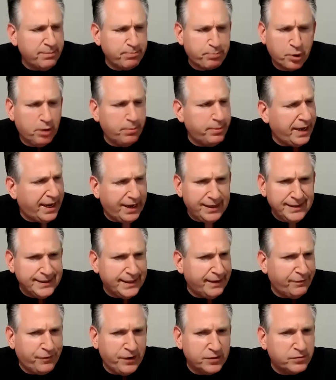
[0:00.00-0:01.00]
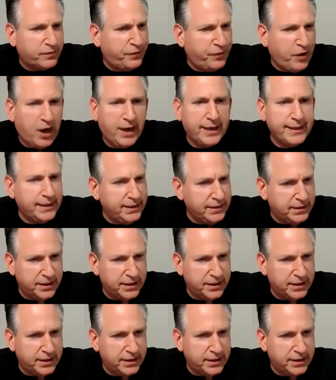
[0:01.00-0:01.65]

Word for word: he didn't burn me. I felt yeah. fine.